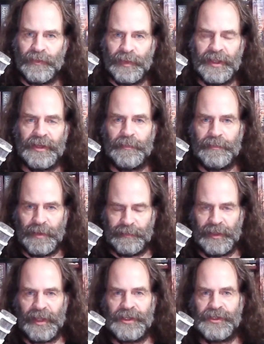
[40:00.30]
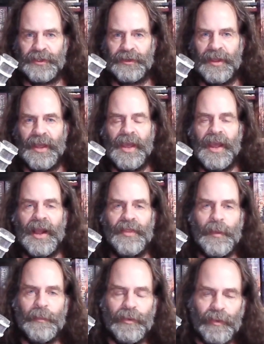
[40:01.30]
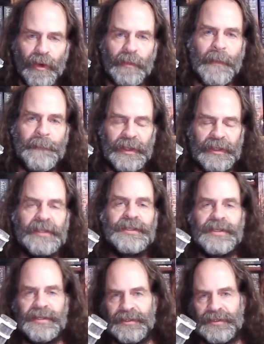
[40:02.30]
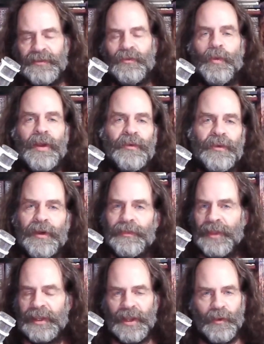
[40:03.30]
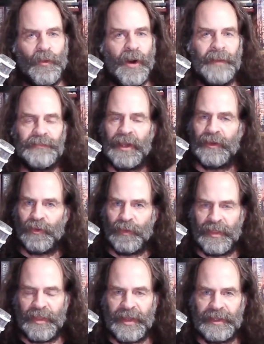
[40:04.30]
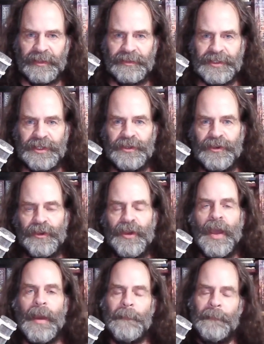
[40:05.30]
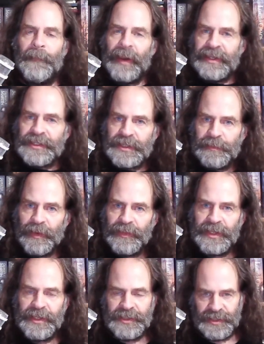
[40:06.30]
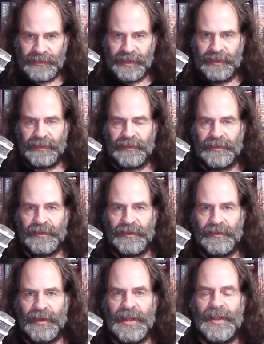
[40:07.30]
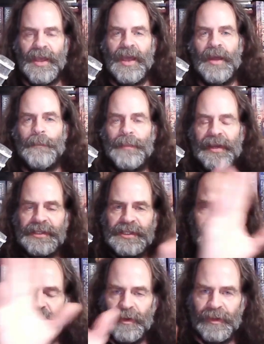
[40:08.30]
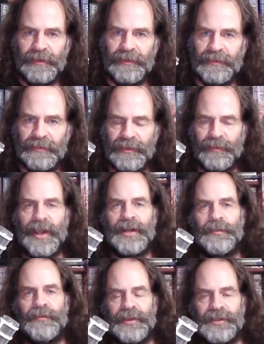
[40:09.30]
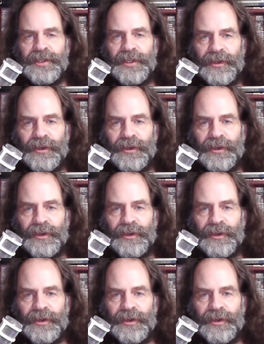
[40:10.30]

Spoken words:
within a population and the probabilities of whether or not they get wiped out or whether they continue based upon the history, right? And based upon the random events that